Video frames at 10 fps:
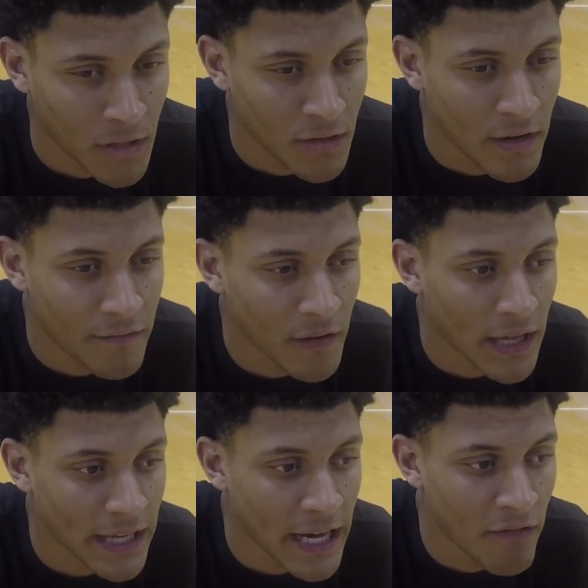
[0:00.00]
I feel
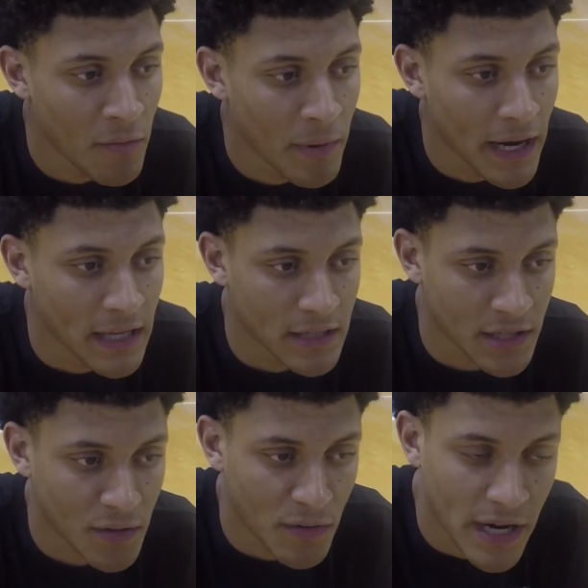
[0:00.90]
like everybody is
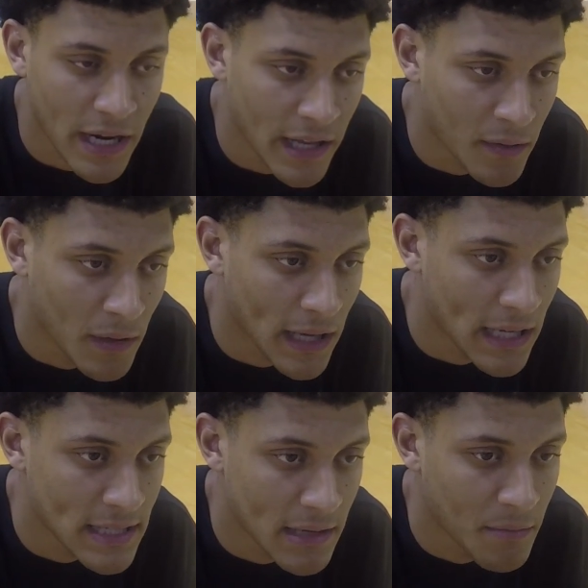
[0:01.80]
created equal, like I
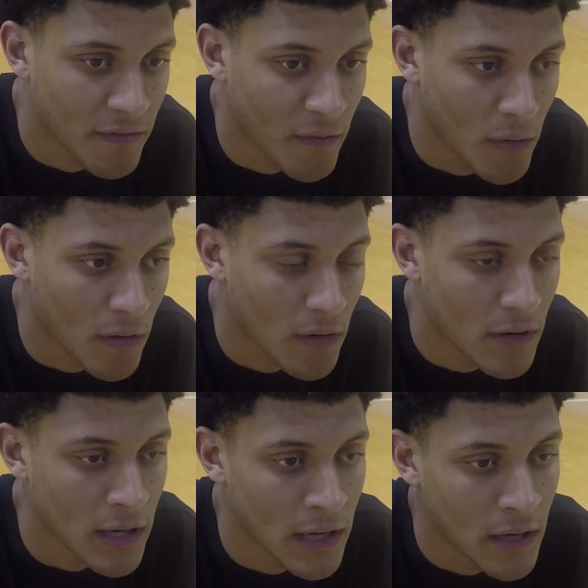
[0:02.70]
said before,
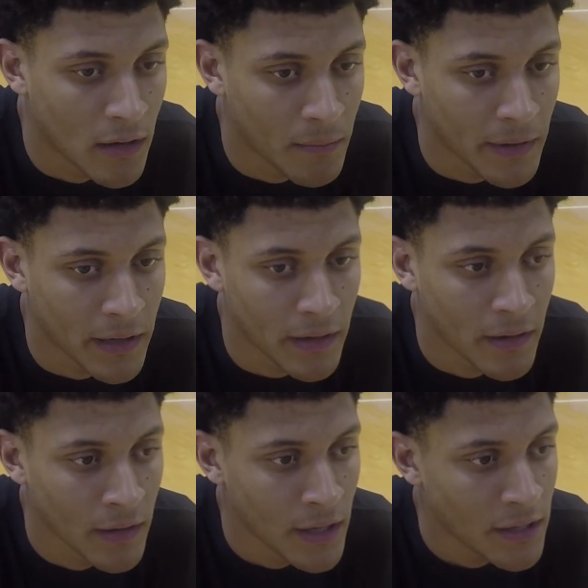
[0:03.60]
and
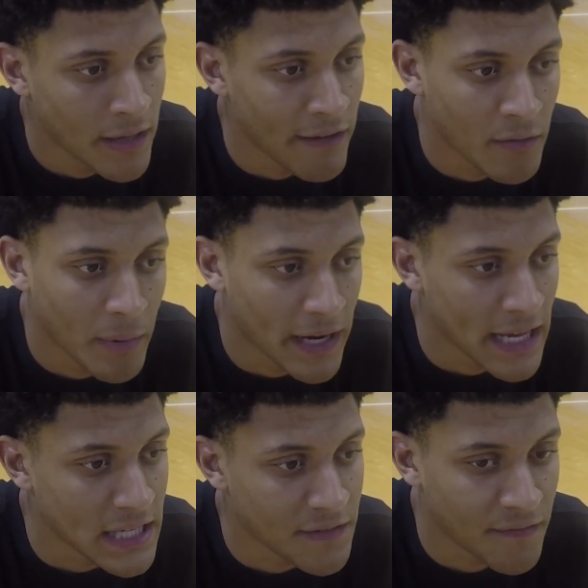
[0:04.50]
everybody
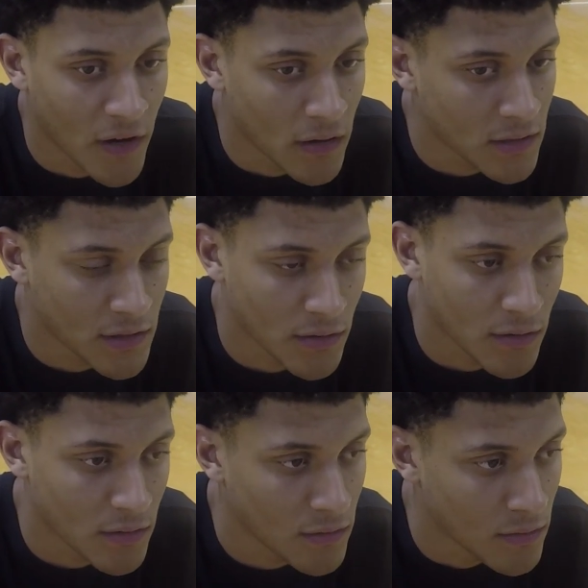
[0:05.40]
has faults
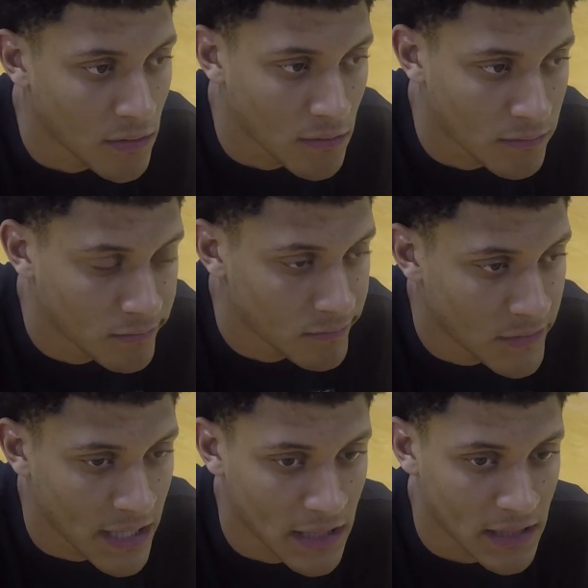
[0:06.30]
or
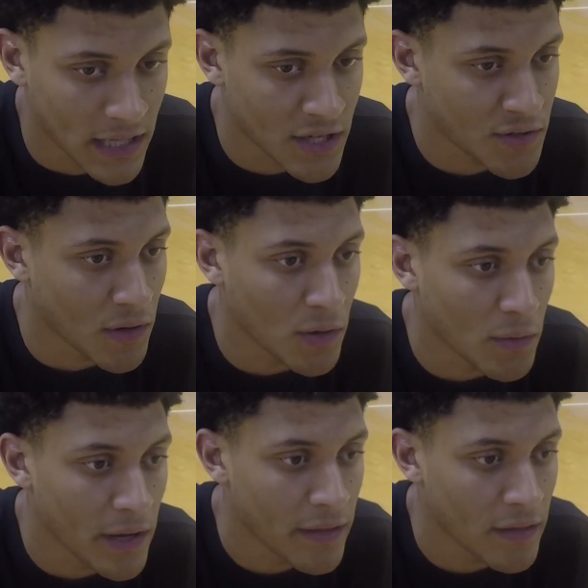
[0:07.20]
things that they struggle
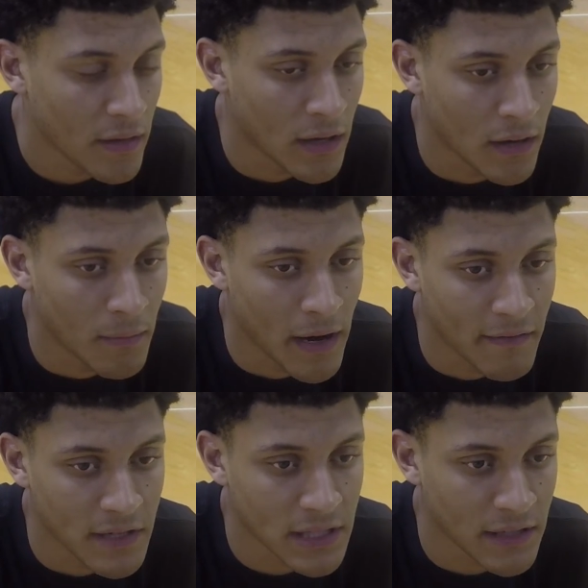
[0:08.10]
with.
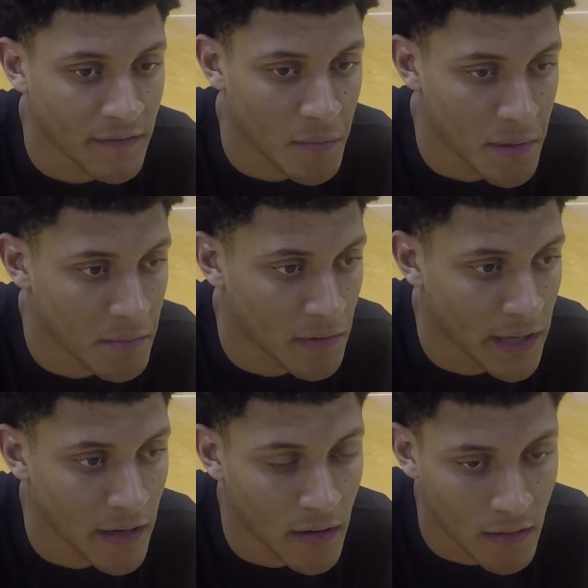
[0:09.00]
Obviously, for people
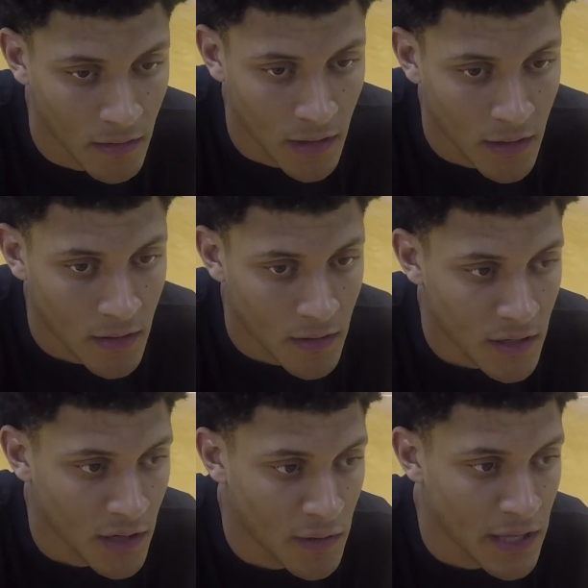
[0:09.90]
that are
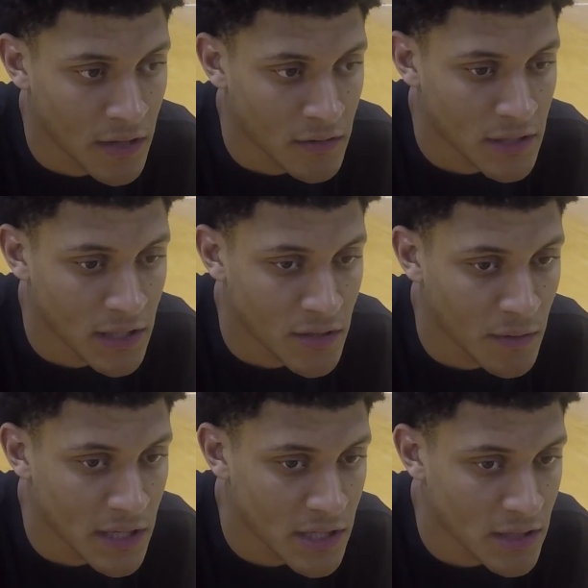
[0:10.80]
in those
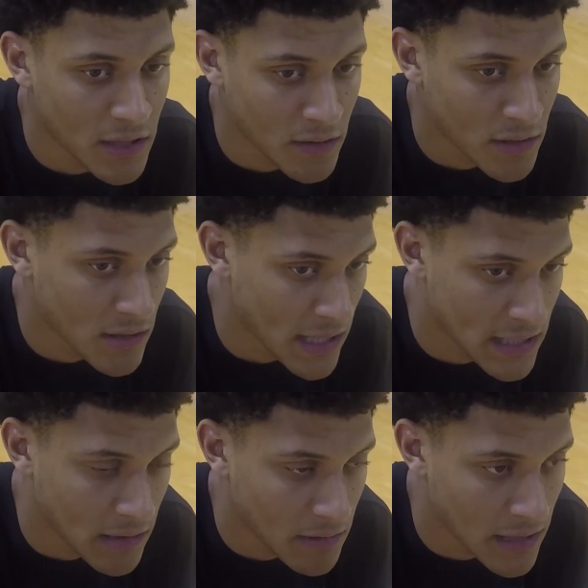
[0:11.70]
situations, that's
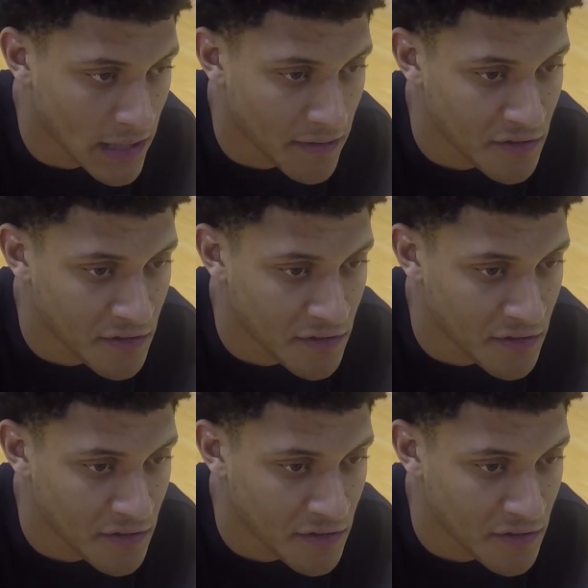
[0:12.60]
something that they've